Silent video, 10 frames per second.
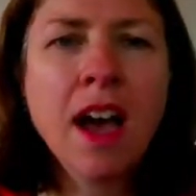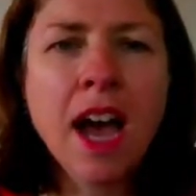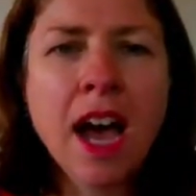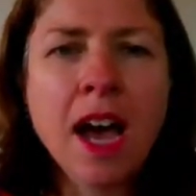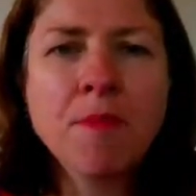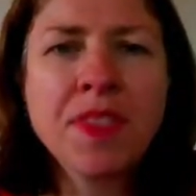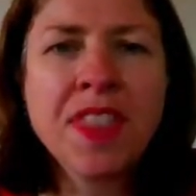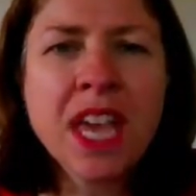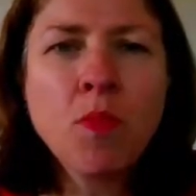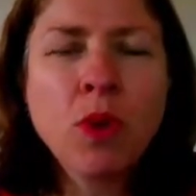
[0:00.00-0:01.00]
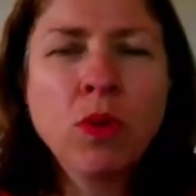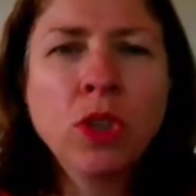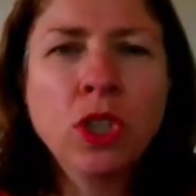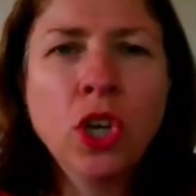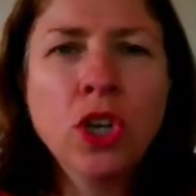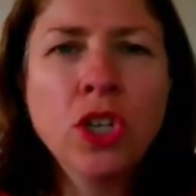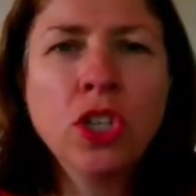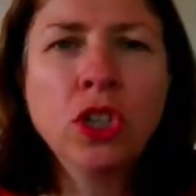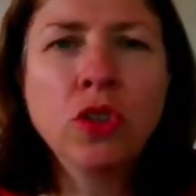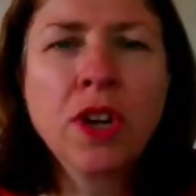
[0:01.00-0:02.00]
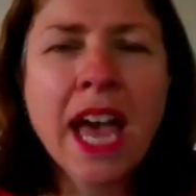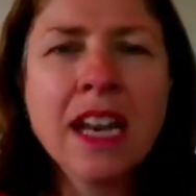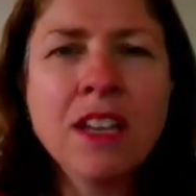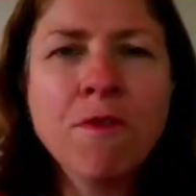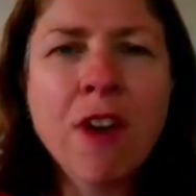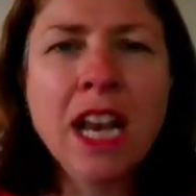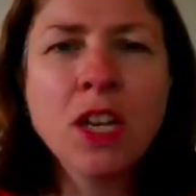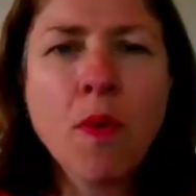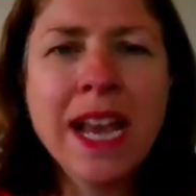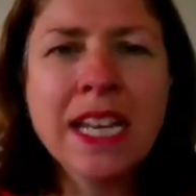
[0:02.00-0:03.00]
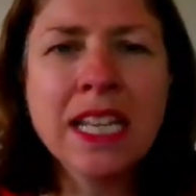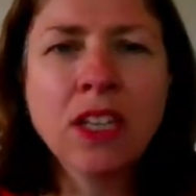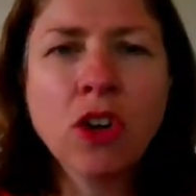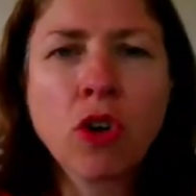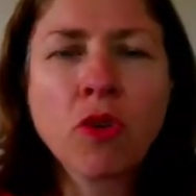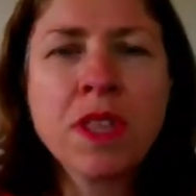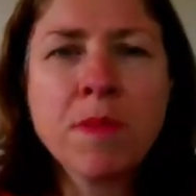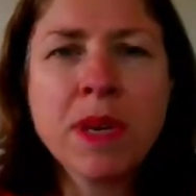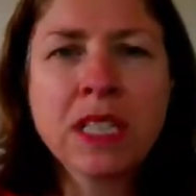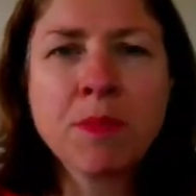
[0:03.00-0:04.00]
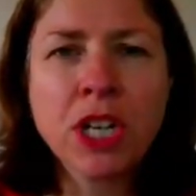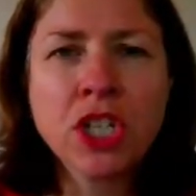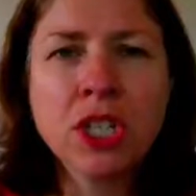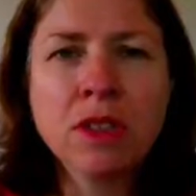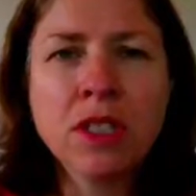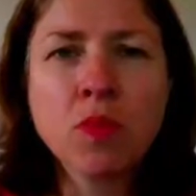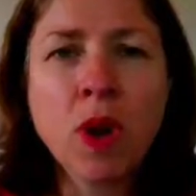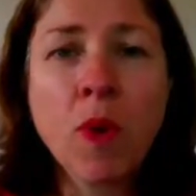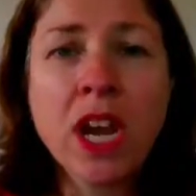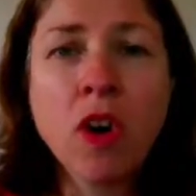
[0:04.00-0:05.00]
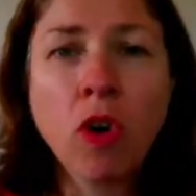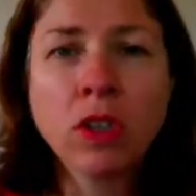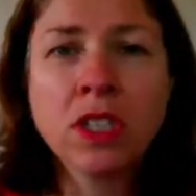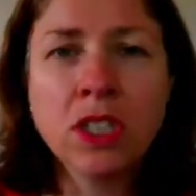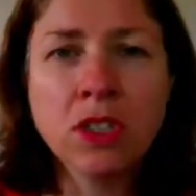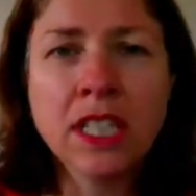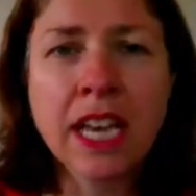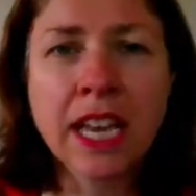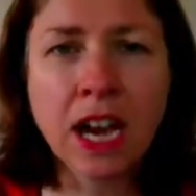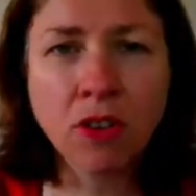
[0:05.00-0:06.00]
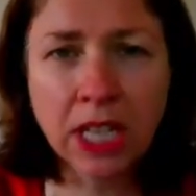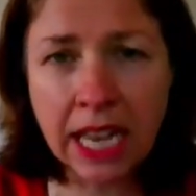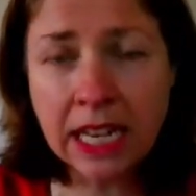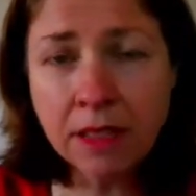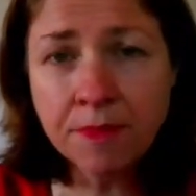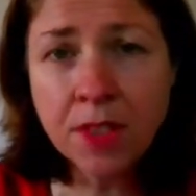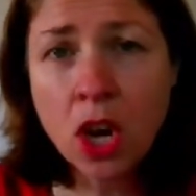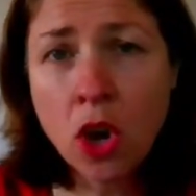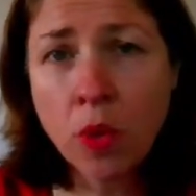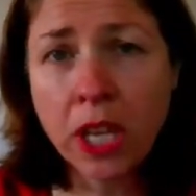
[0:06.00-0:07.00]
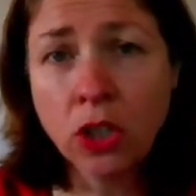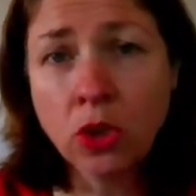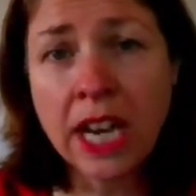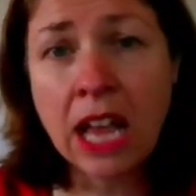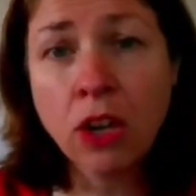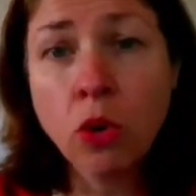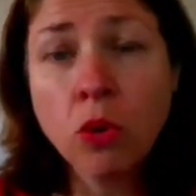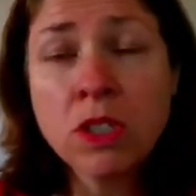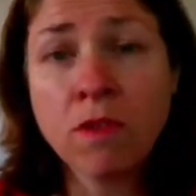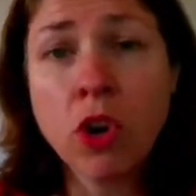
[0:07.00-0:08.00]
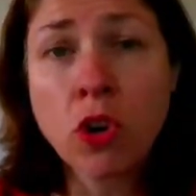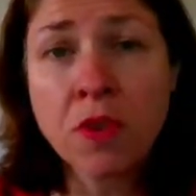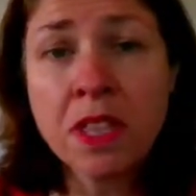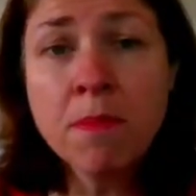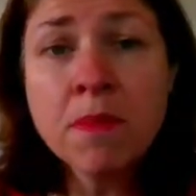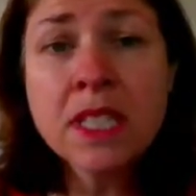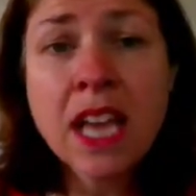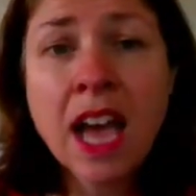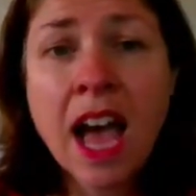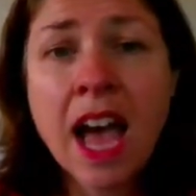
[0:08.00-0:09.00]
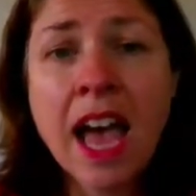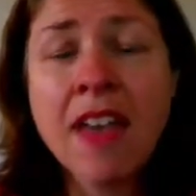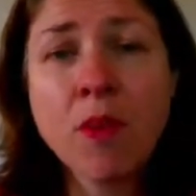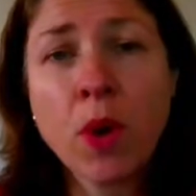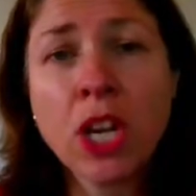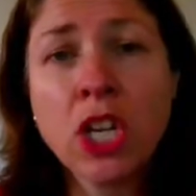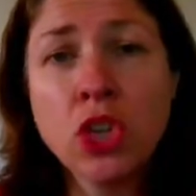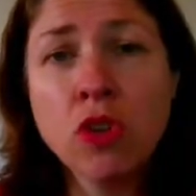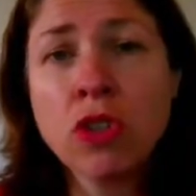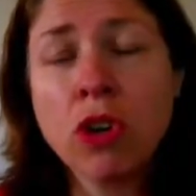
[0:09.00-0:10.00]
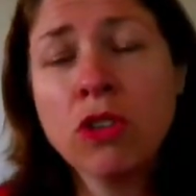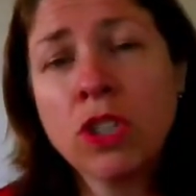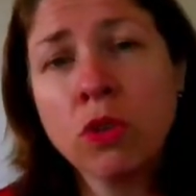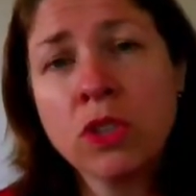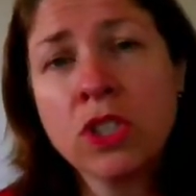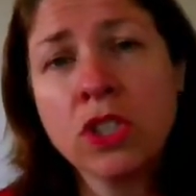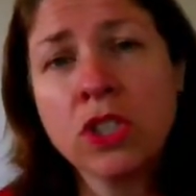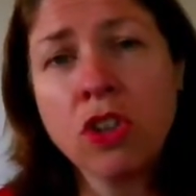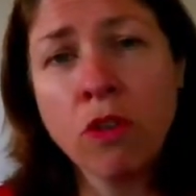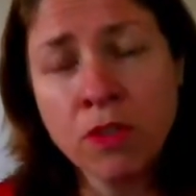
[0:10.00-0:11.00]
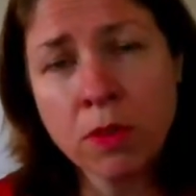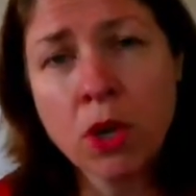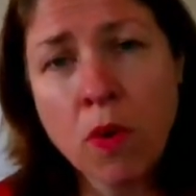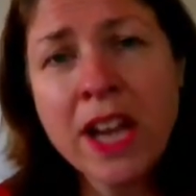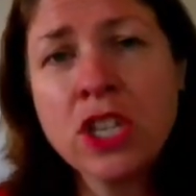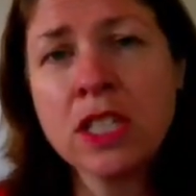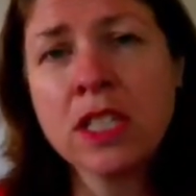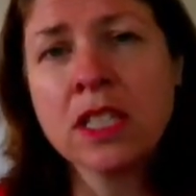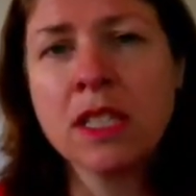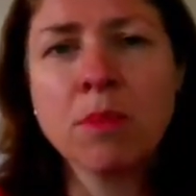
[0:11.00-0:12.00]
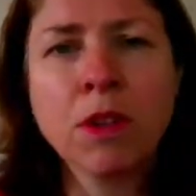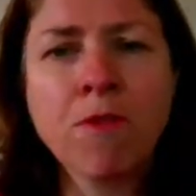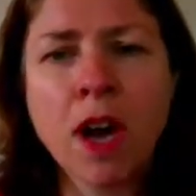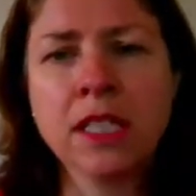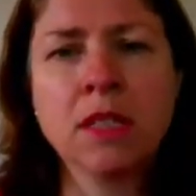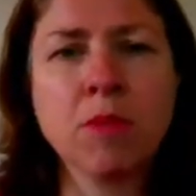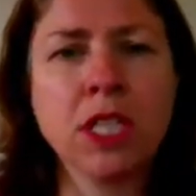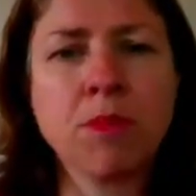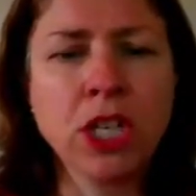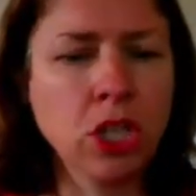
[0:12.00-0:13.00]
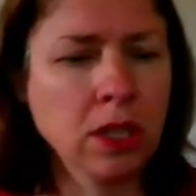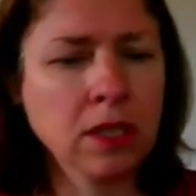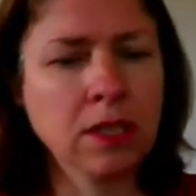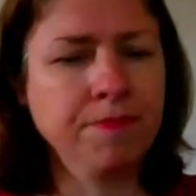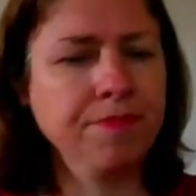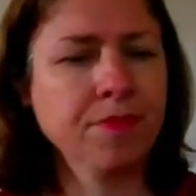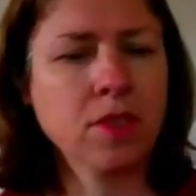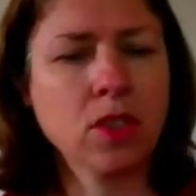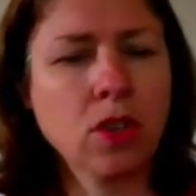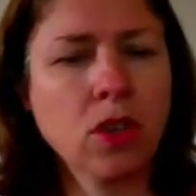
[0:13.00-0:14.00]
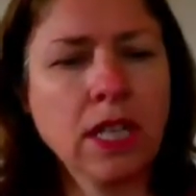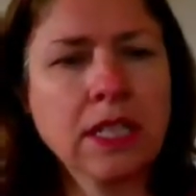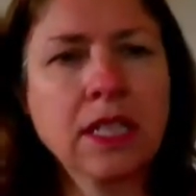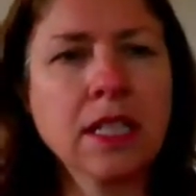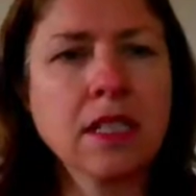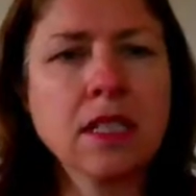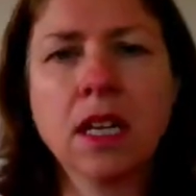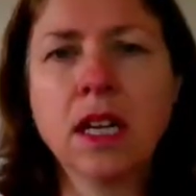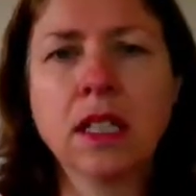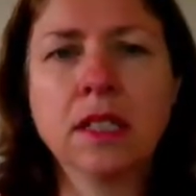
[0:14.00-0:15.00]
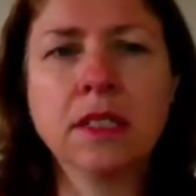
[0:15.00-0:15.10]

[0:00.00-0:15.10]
Then we'll learn to look at evaluating logarithm expressions when we're not using a calculator. We're going to look at our laws of logarithms and then we're going to use those laws to solve some equations and simplify some expressions. So let's get started.